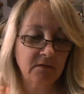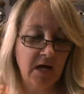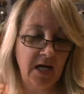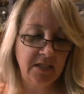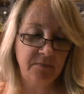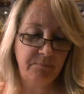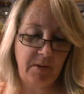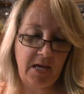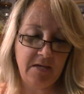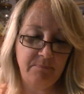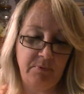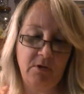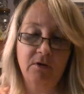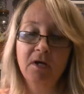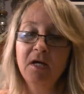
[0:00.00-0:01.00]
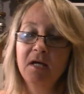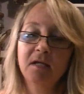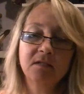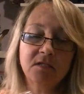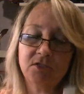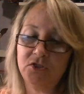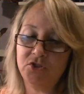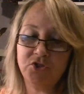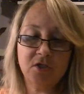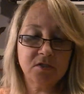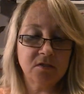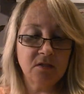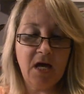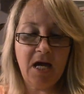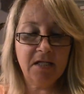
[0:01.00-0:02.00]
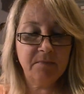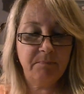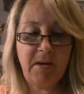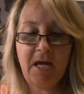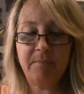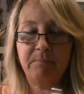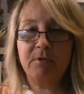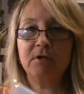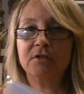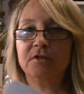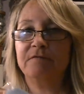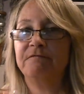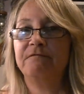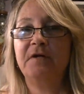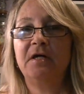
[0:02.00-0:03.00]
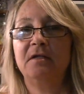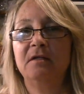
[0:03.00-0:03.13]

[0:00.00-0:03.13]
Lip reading: lined paper. This is just lined paper to fit